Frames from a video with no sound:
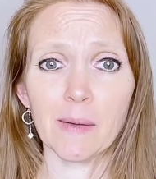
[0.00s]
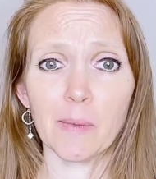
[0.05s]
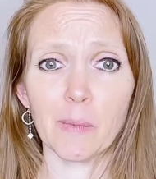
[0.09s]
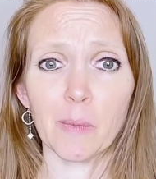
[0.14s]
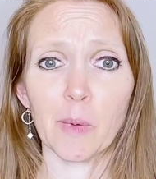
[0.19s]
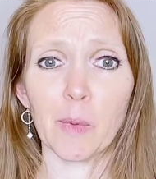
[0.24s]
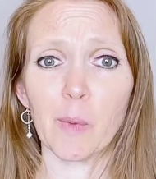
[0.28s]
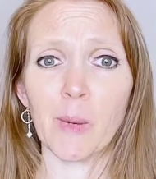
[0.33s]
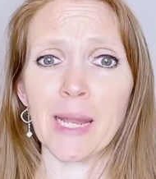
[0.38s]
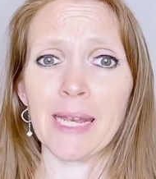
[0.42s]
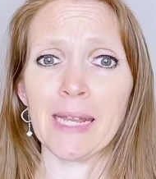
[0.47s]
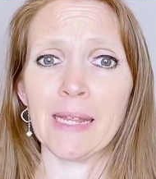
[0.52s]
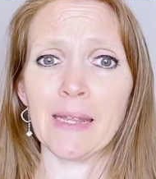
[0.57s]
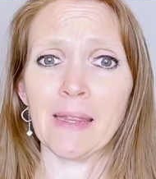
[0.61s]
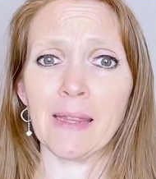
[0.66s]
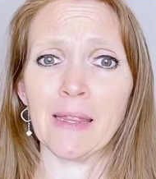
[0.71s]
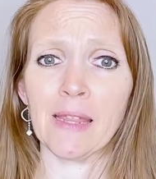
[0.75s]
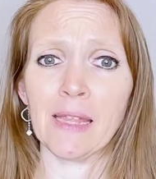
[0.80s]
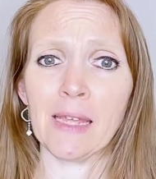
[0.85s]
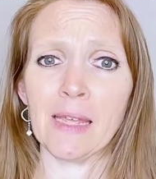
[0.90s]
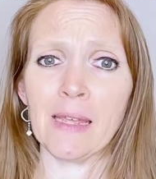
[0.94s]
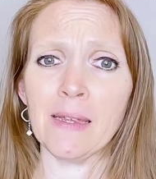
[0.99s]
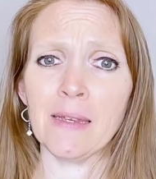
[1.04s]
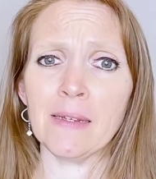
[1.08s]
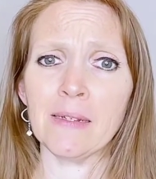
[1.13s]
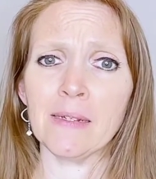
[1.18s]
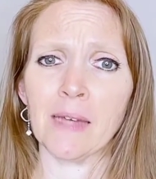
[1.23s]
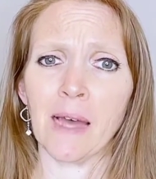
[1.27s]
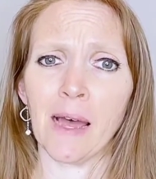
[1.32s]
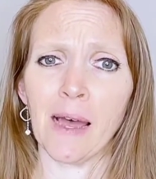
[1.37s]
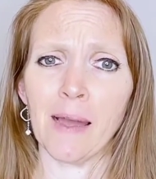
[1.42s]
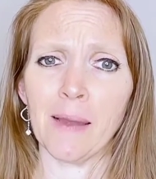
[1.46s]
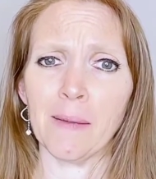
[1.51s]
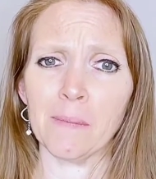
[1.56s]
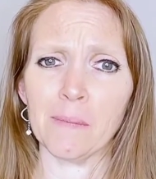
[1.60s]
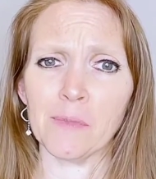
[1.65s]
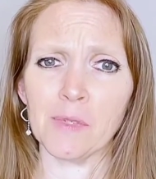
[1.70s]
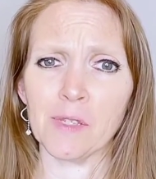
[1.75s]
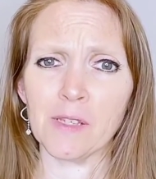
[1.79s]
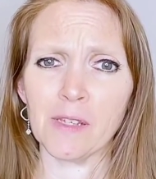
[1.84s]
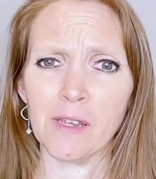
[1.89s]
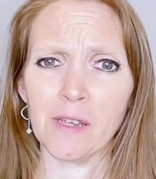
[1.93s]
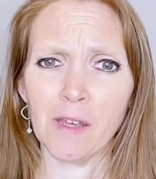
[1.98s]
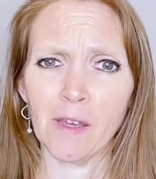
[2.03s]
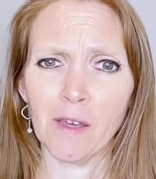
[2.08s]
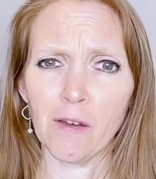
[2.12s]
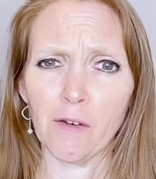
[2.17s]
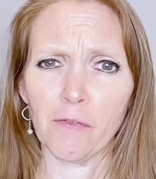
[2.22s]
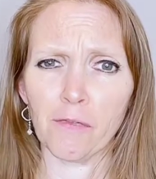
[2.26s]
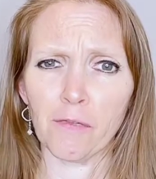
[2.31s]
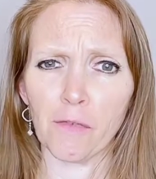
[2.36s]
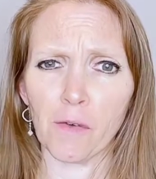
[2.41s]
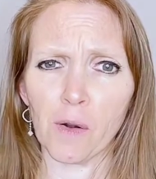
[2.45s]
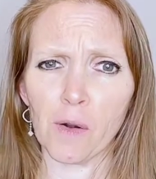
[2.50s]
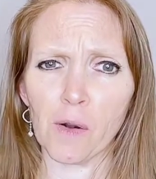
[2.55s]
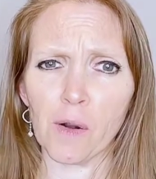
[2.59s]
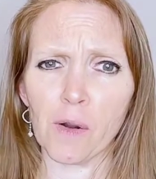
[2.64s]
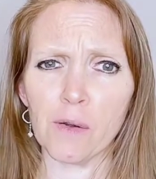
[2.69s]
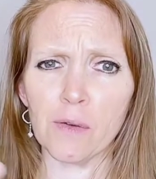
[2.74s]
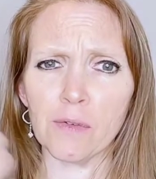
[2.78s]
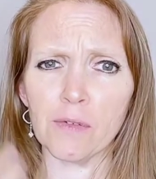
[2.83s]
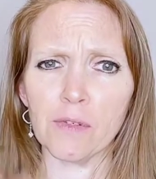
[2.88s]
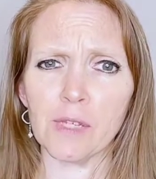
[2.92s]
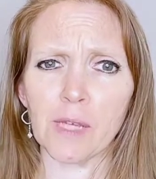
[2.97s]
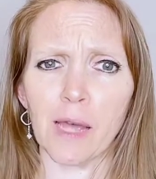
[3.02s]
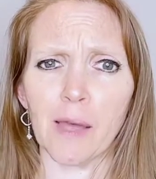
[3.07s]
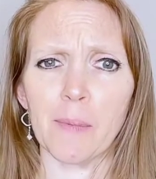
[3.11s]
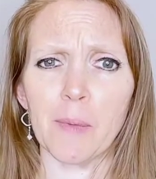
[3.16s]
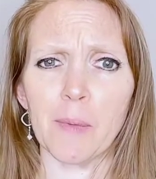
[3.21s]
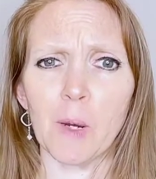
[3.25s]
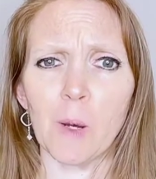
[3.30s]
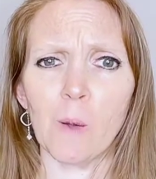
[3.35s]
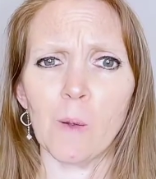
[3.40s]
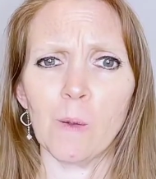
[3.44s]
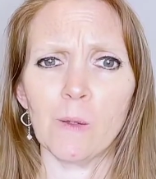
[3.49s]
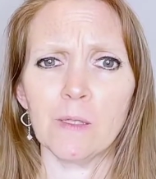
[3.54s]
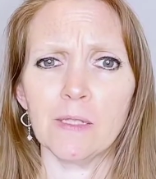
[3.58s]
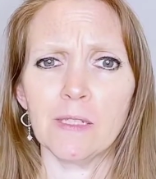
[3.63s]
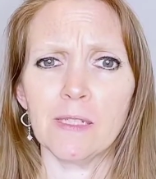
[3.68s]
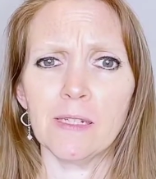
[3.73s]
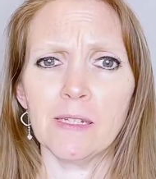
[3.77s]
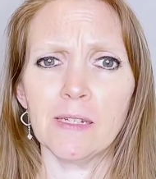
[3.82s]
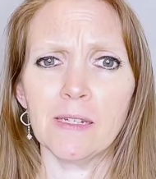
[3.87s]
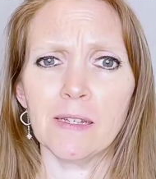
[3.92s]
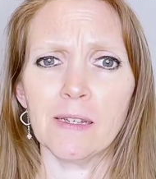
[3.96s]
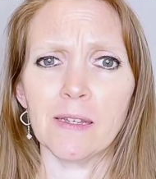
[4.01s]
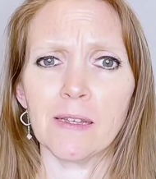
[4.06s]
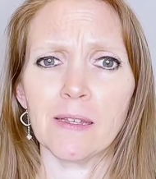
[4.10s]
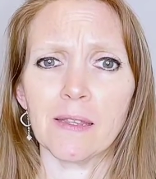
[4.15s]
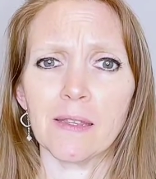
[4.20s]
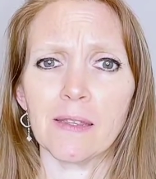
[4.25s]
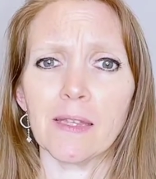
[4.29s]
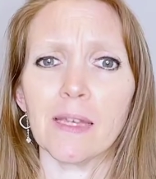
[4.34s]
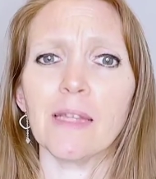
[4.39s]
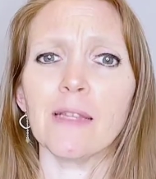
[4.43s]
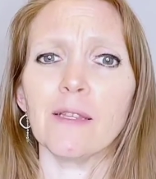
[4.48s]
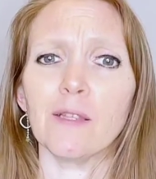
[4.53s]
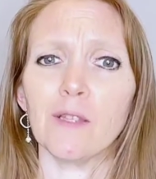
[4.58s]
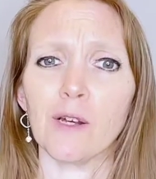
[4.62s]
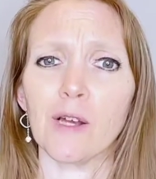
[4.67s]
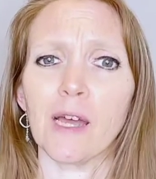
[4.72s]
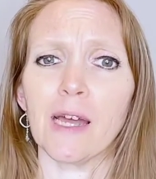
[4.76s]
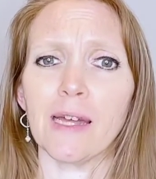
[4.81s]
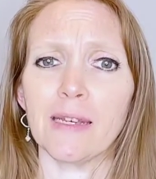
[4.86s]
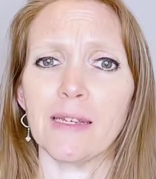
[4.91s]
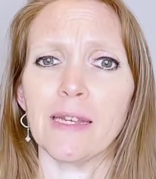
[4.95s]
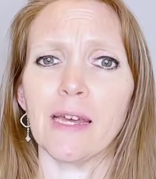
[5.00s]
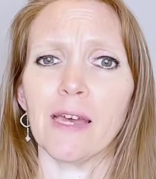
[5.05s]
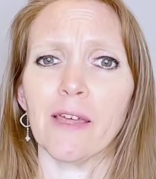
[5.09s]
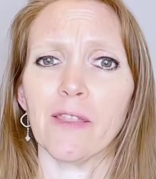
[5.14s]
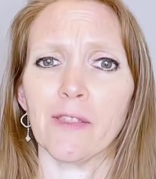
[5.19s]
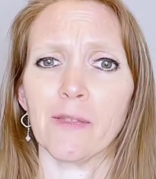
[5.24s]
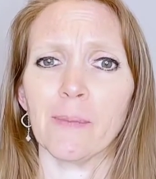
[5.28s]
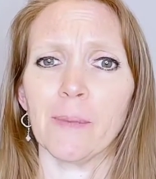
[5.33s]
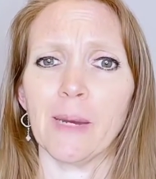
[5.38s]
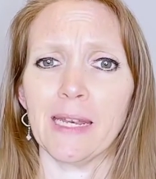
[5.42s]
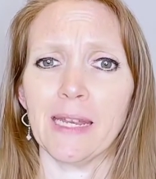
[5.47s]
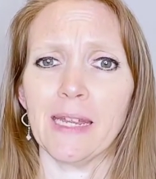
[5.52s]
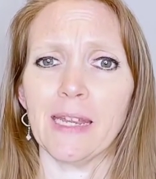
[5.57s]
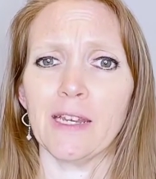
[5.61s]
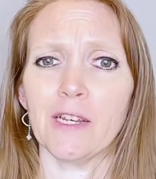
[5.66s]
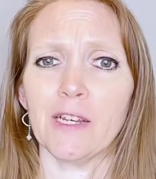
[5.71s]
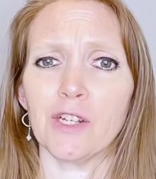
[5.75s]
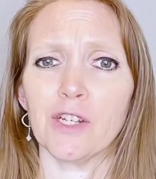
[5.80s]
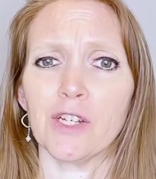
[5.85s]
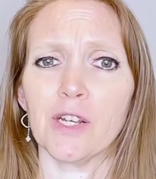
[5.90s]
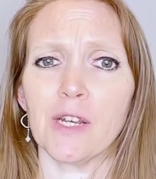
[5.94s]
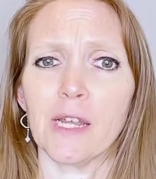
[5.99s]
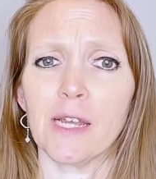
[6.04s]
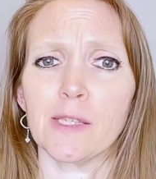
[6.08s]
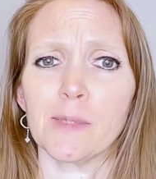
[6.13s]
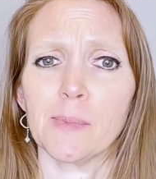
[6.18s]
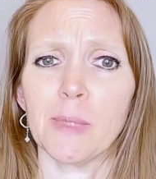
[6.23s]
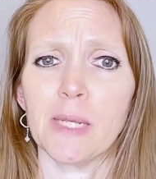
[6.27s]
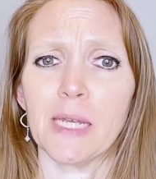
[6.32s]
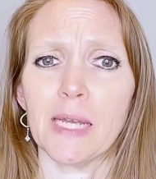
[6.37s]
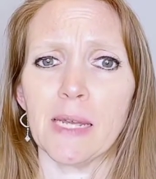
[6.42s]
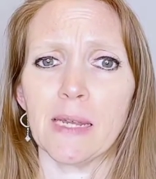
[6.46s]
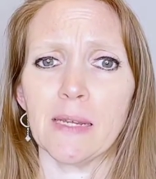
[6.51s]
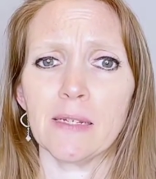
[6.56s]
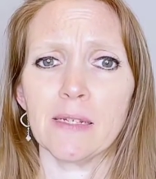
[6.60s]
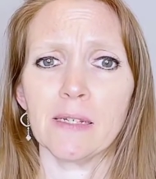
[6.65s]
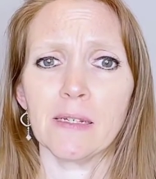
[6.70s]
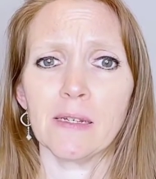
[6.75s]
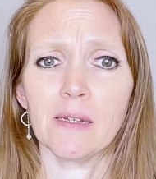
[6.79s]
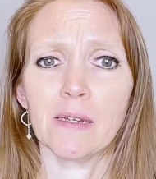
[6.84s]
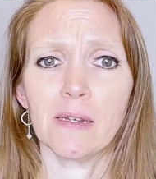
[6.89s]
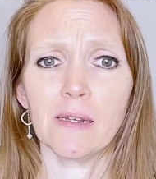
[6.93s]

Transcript: But when in thee time's furrows I behold, then look I death my days should expiate.